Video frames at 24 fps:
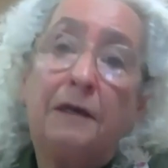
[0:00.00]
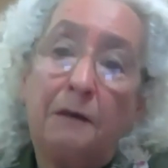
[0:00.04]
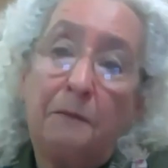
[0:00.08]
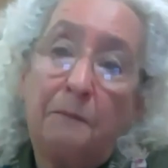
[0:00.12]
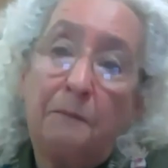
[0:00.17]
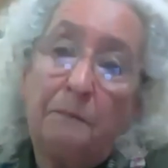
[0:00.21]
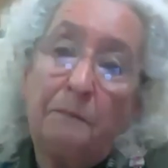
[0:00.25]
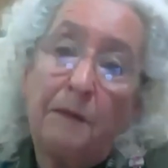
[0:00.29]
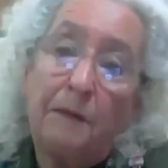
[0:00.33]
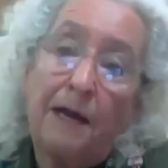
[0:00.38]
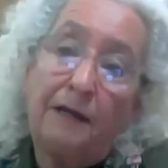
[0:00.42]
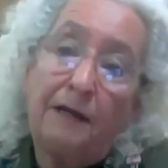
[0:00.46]

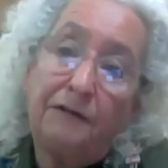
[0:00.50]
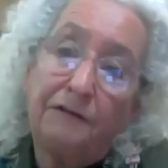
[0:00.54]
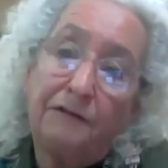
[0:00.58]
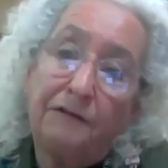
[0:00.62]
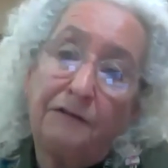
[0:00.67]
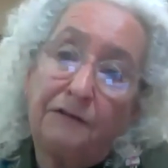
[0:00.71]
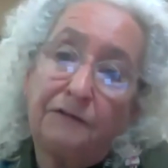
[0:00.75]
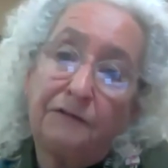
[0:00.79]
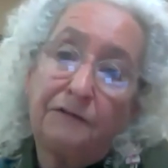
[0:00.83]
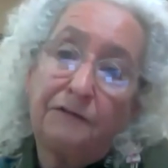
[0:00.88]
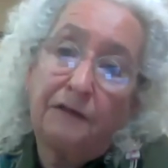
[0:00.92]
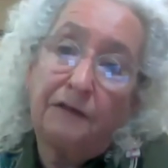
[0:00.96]
him
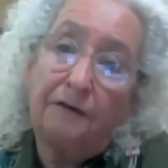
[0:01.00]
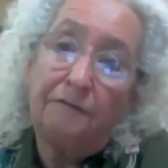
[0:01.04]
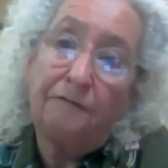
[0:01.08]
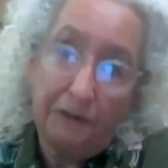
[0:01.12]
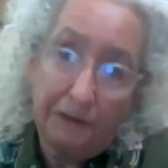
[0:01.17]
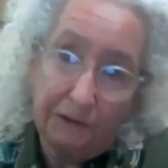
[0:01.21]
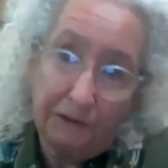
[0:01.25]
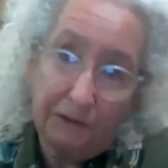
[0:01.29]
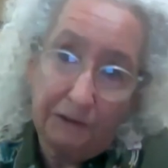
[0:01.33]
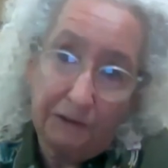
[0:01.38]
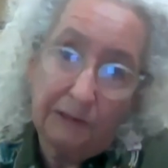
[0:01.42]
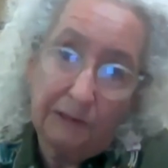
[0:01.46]
as a
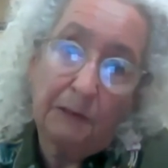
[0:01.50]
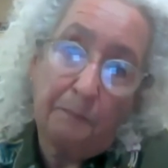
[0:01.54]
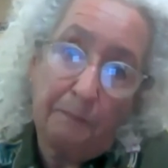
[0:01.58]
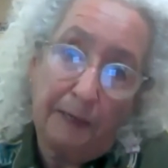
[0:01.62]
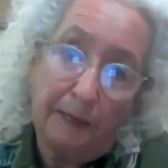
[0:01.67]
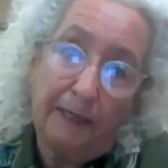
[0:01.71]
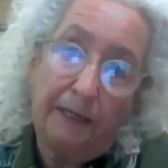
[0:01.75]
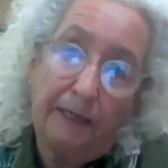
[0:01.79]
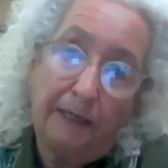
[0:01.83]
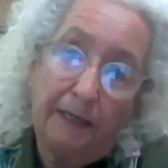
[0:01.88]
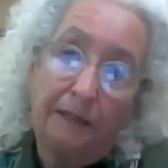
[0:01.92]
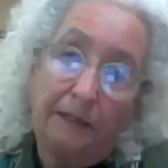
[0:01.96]
very sick
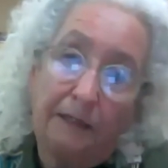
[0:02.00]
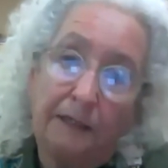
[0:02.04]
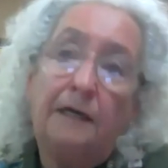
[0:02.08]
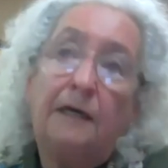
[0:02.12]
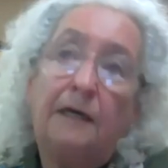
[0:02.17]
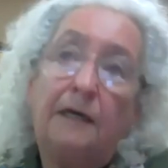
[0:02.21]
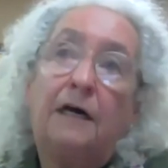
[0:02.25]
man